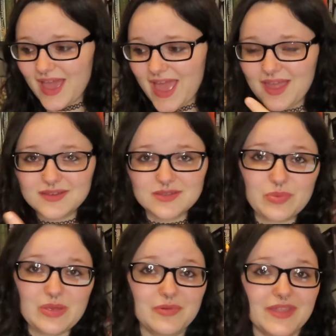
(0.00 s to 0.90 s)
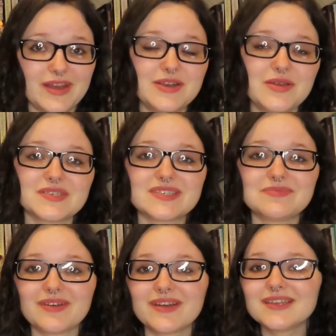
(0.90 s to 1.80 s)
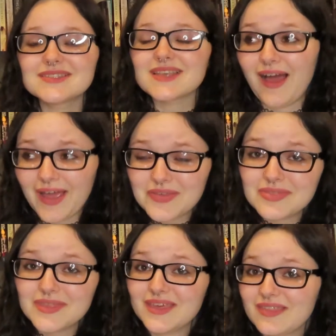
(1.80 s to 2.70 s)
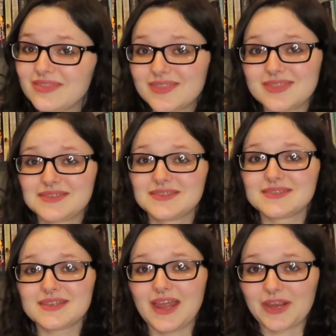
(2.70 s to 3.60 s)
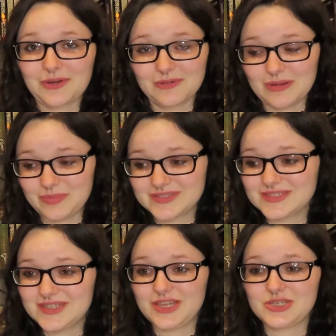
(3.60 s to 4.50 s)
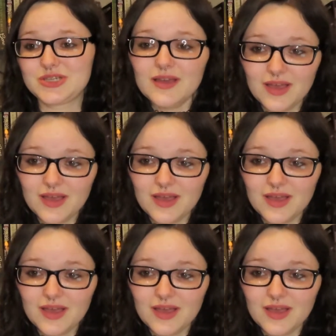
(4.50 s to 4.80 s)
and the people that I know's experience, I think that this is an accurate representation.